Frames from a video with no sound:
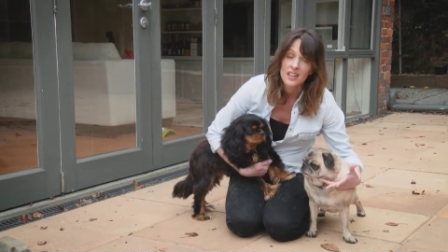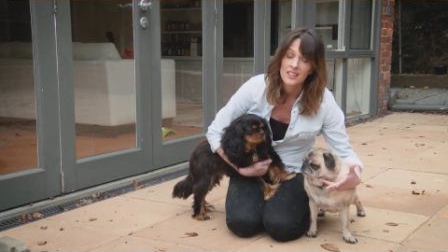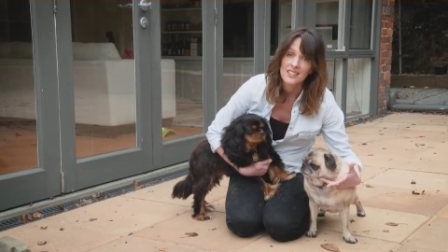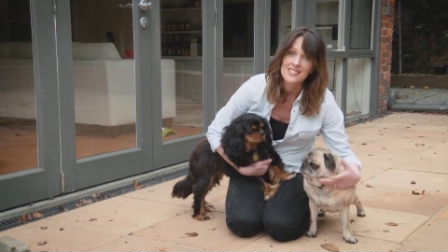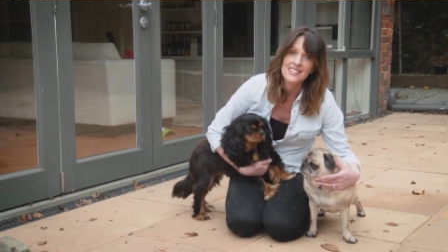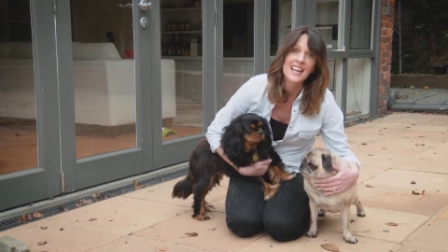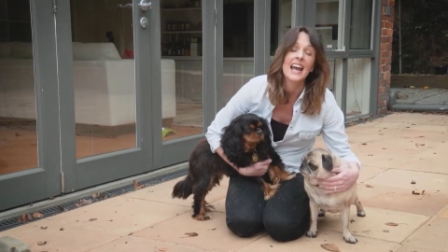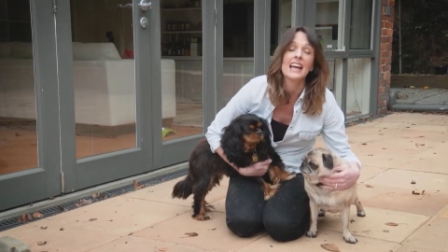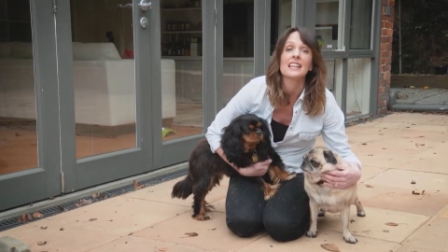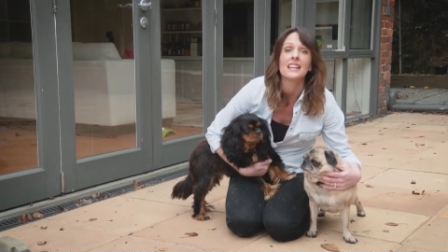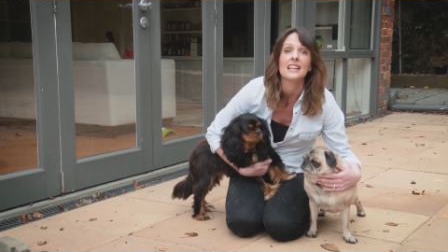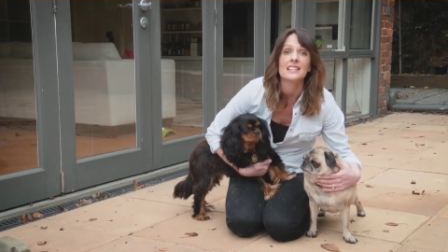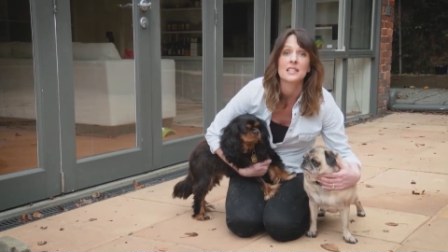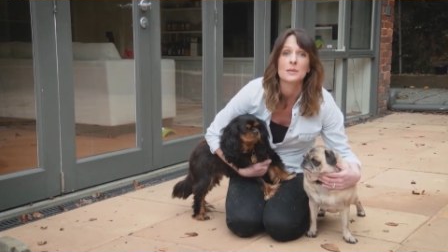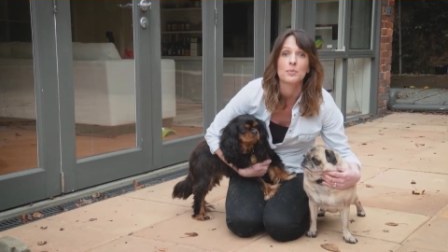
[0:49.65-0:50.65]
This can
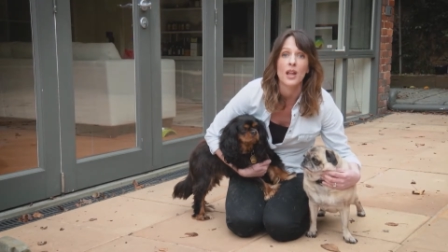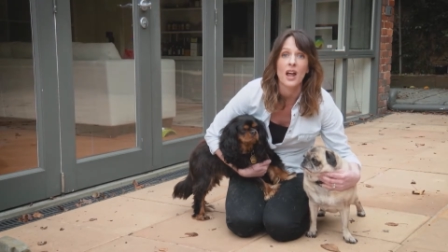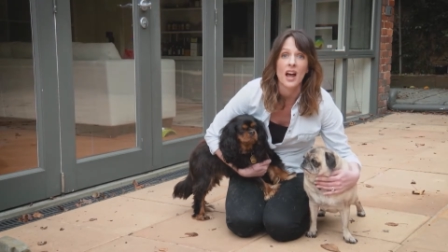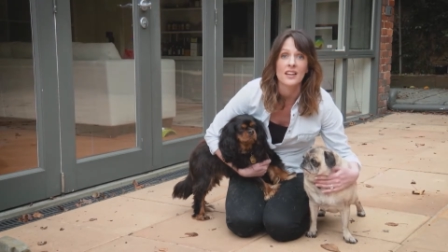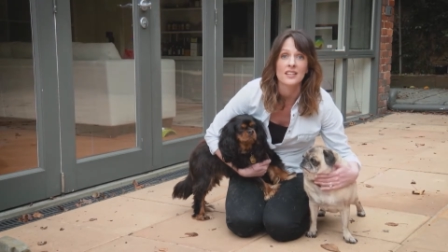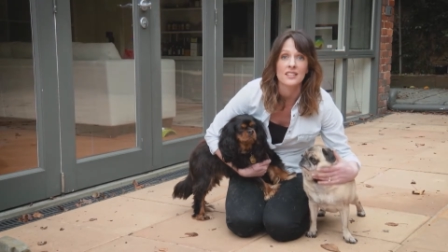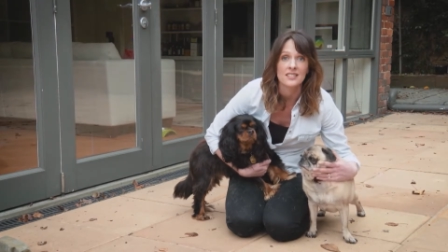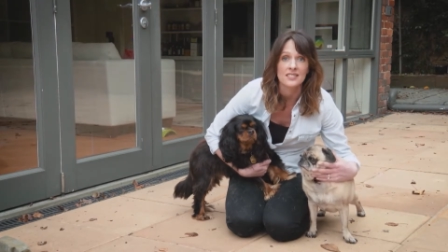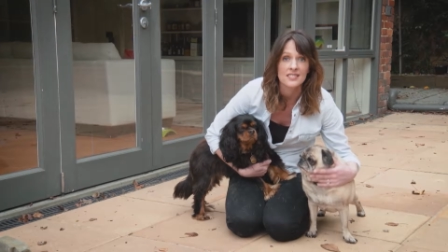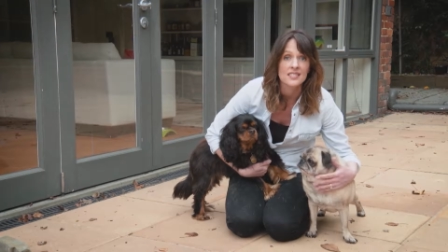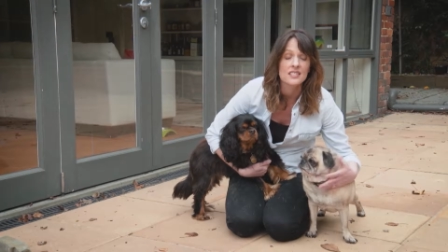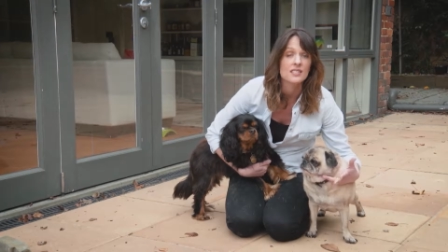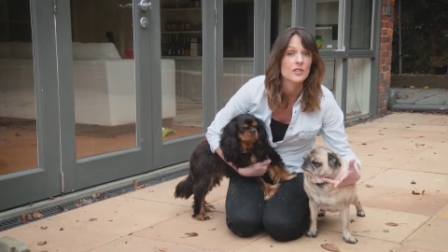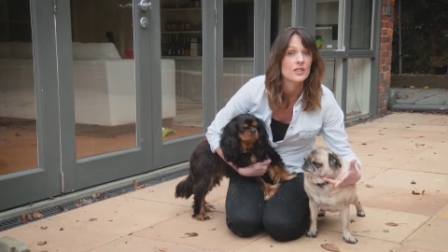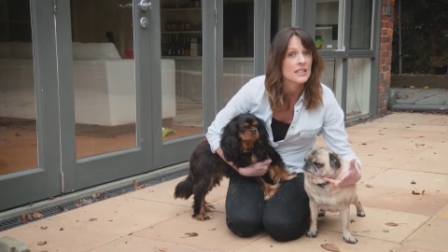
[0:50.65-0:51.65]
lead to blindness,
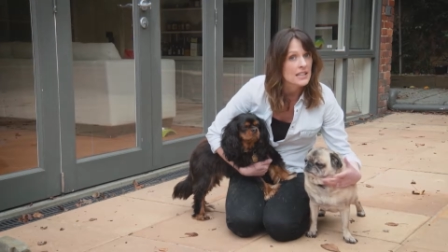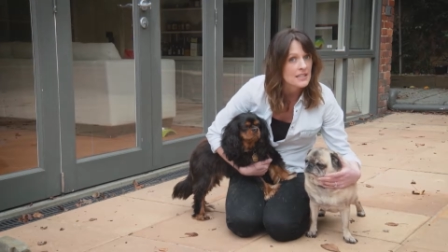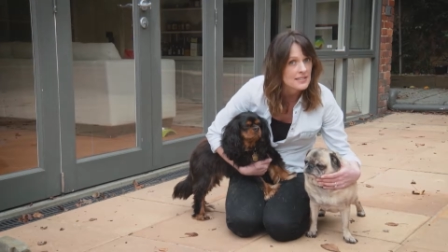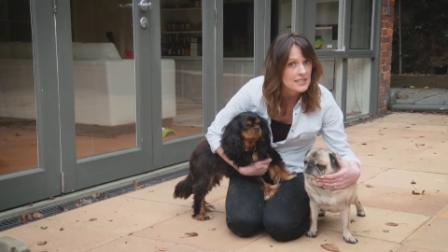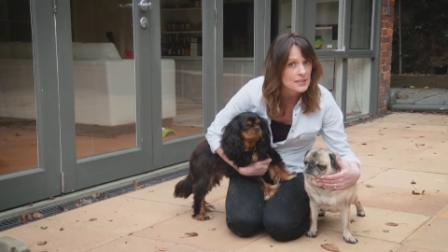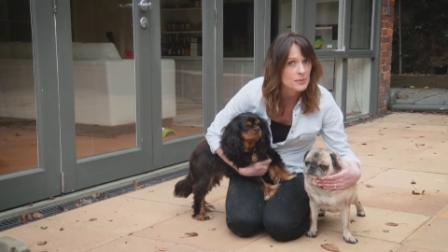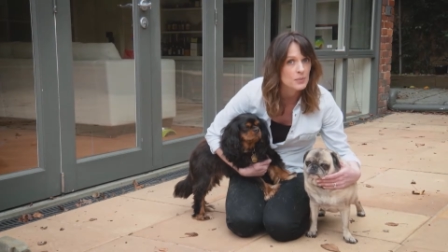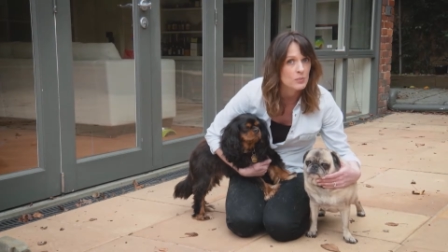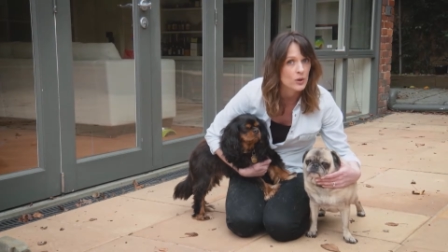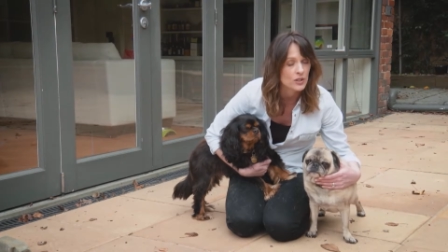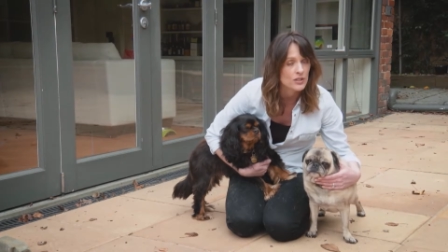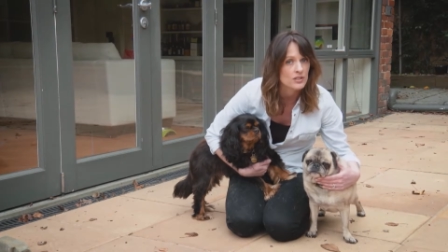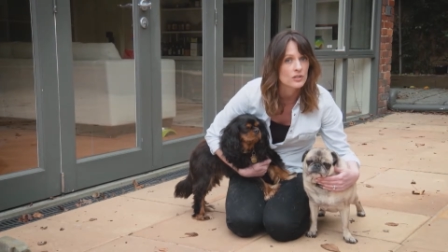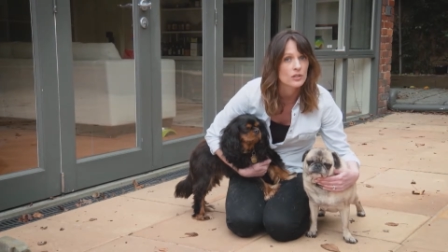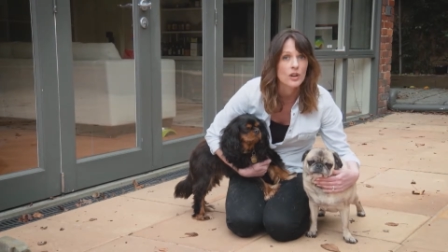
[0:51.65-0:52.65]
so it needs to be
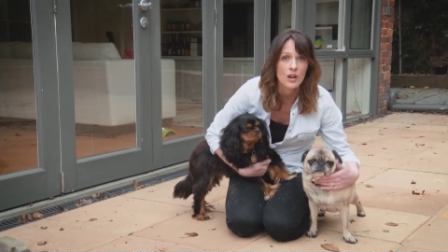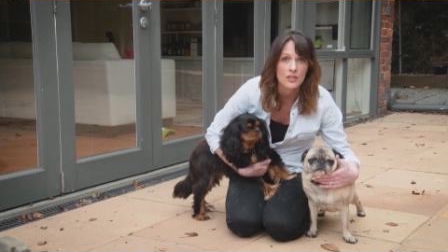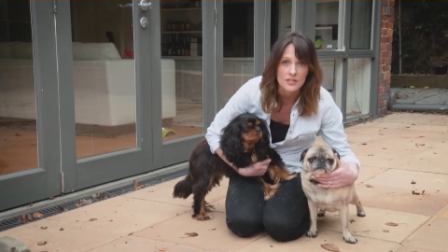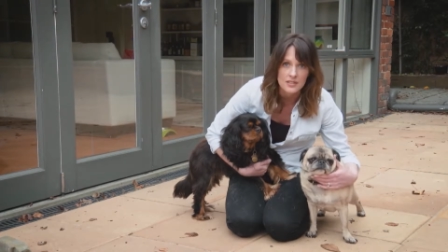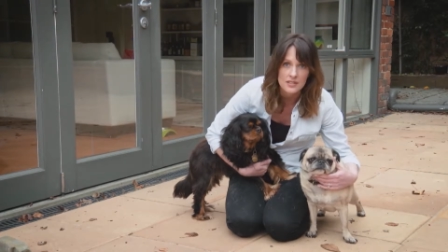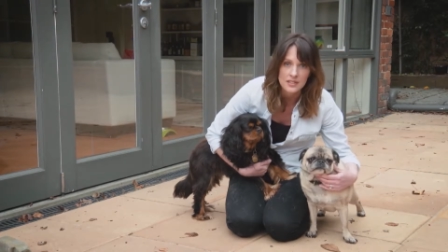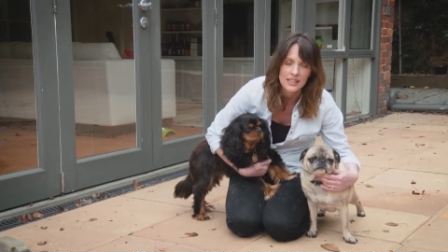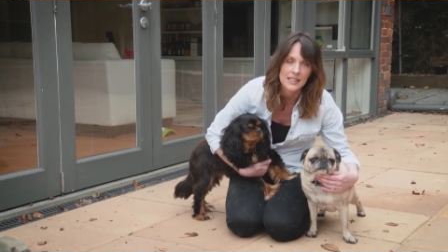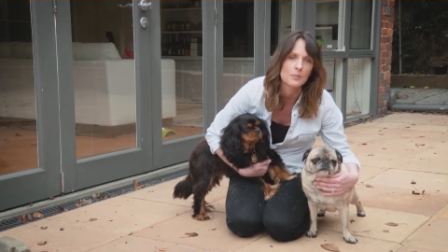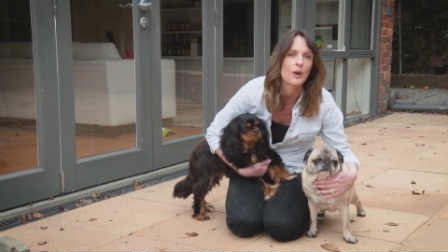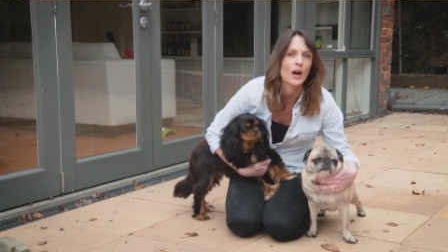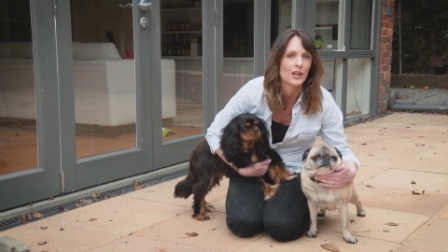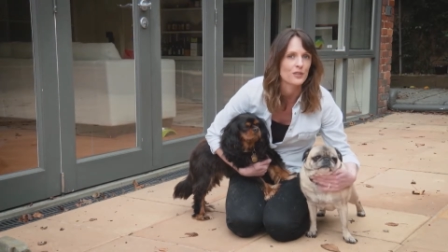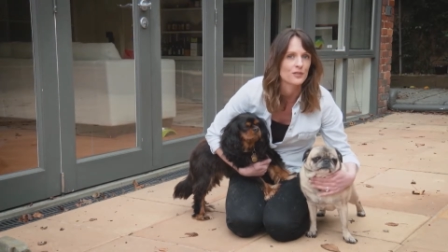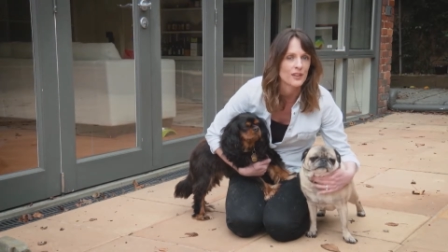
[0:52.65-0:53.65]
monitored constantly by your